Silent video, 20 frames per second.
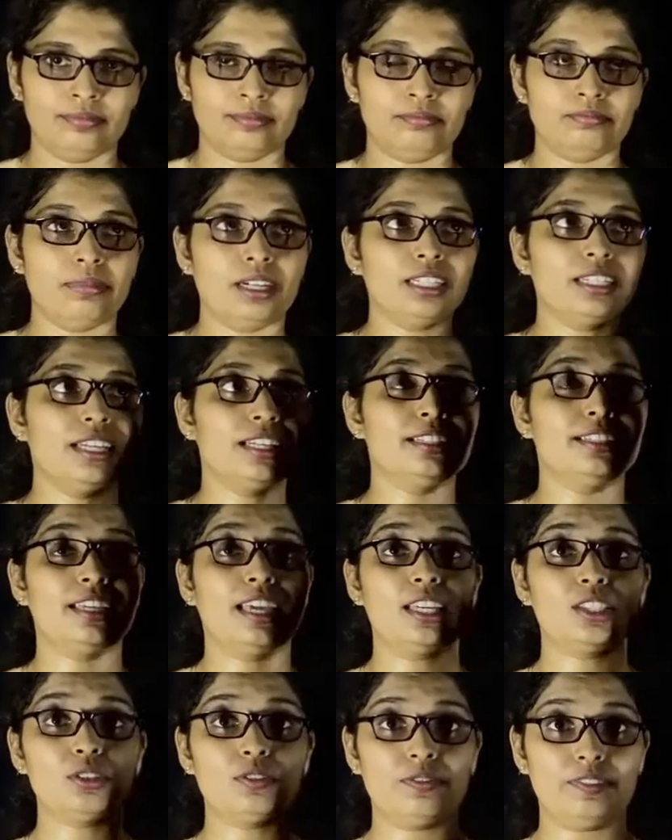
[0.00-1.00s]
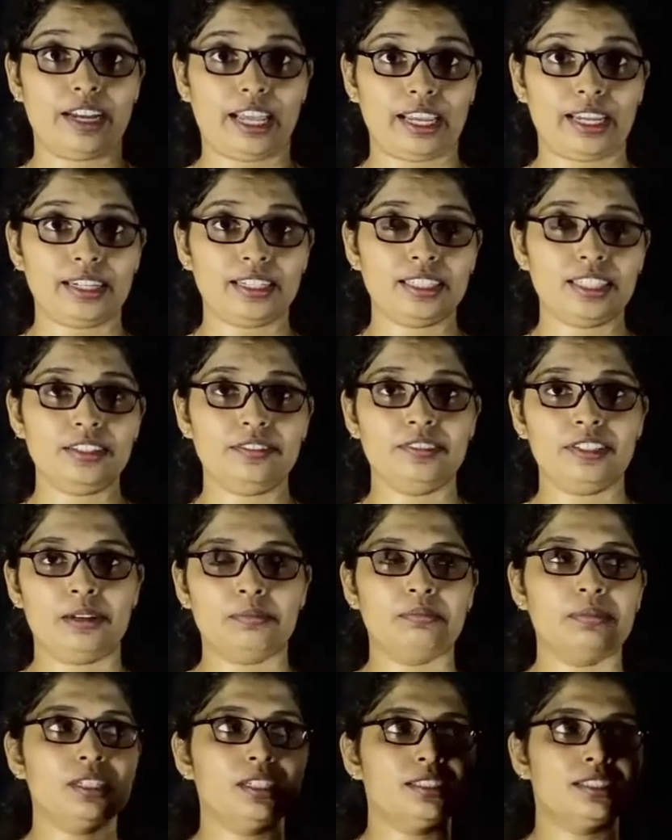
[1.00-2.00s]
But in case of negative
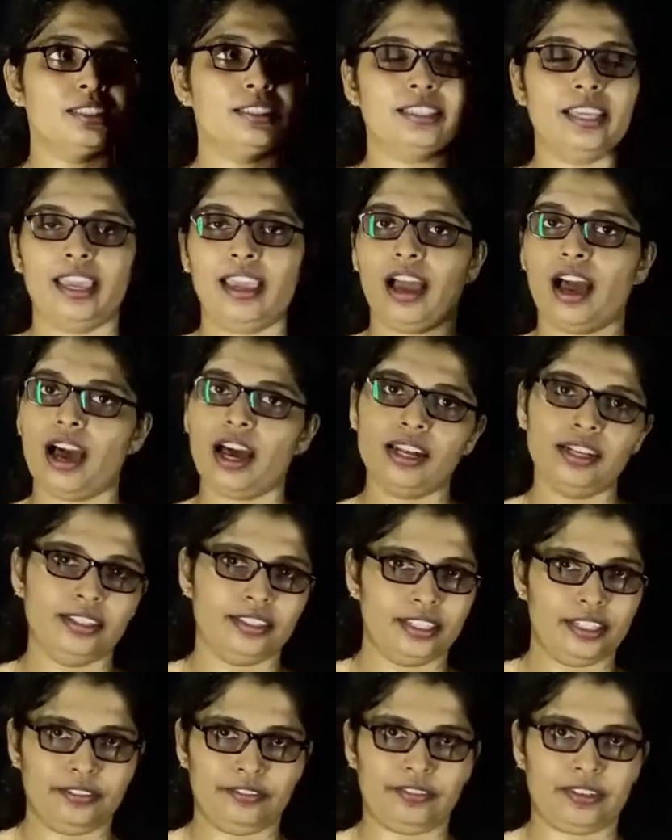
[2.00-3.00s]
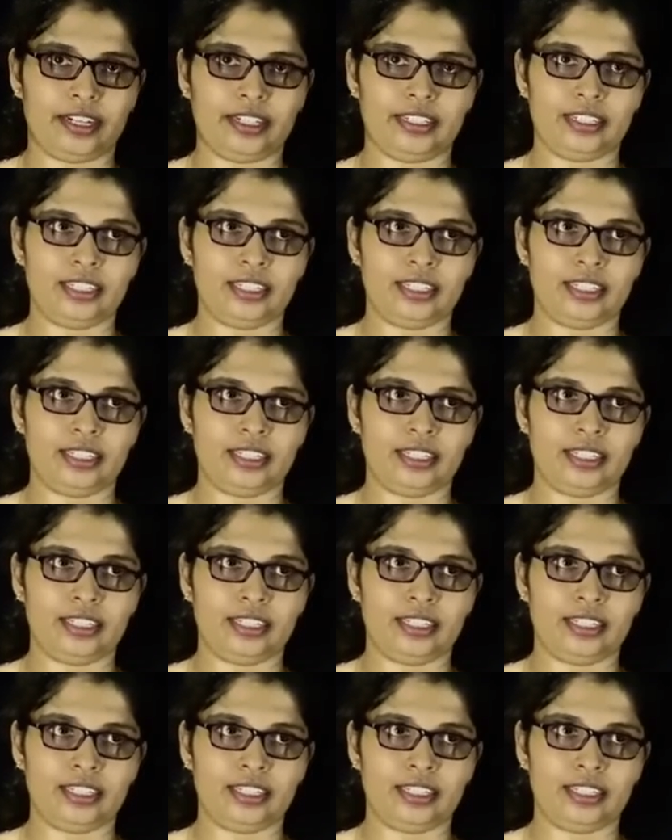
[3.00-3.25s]
numbers, they are different.